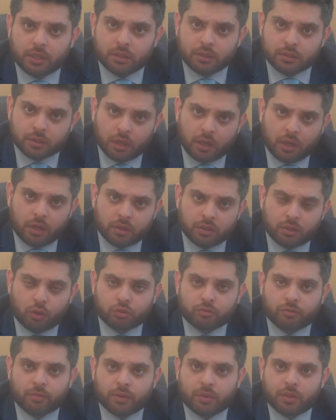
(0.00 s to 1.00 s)
leaders,
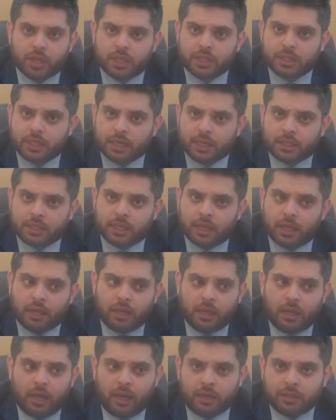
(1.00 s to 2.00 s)
those from the third sector,
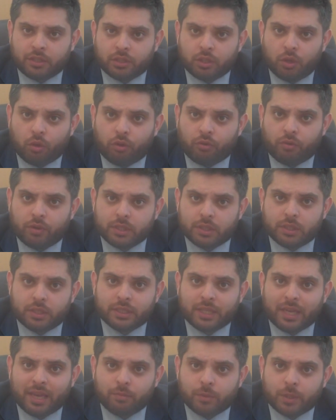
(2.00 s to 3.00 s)
and just local
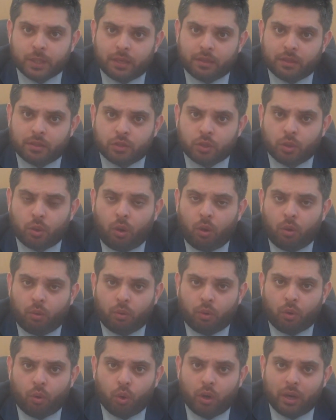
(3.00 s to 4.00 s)
residents came together to
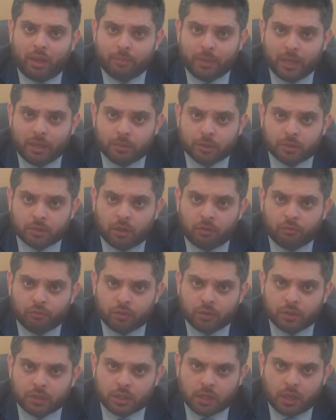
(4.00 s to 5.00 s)
call a People's
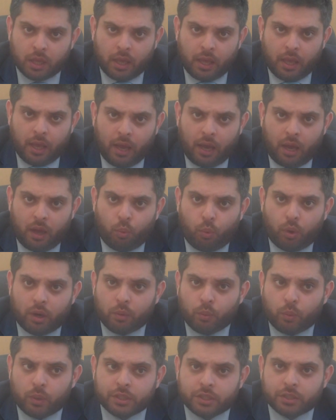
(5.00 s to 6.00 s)
Conference. And what
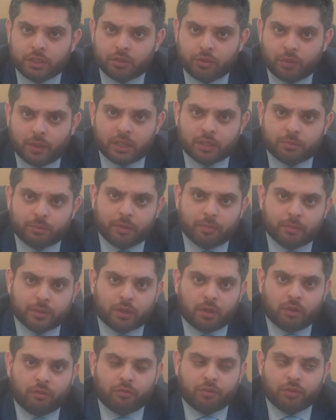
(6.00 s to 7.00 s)
I wanted to do at this
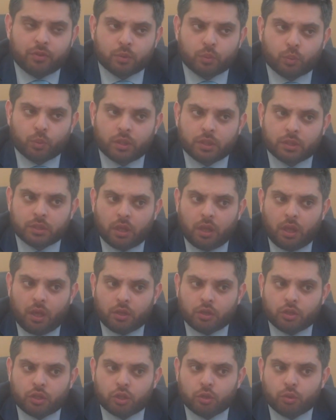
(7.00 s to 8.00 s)
People's Conference was
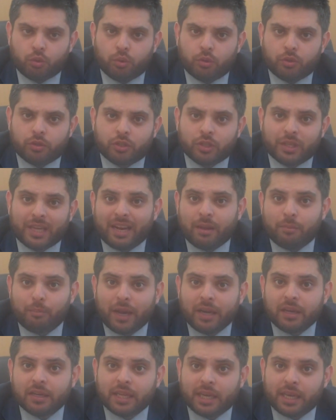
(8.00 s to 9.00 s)
to get a
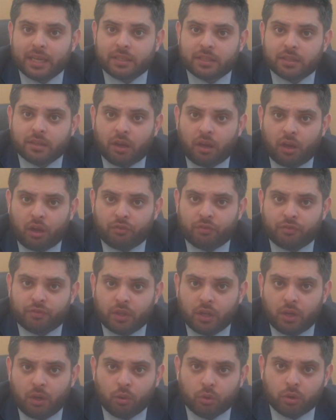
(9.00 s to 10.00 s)
mandate
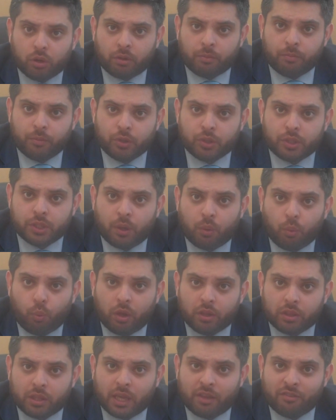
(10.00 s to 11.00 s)
of the local community and
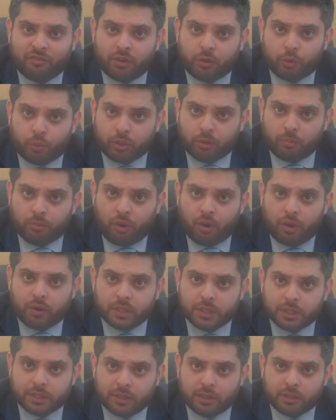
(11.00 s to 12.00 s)
what they felt were the
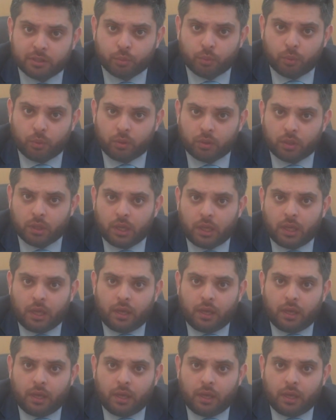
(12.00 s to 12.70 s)
priorities in this ward.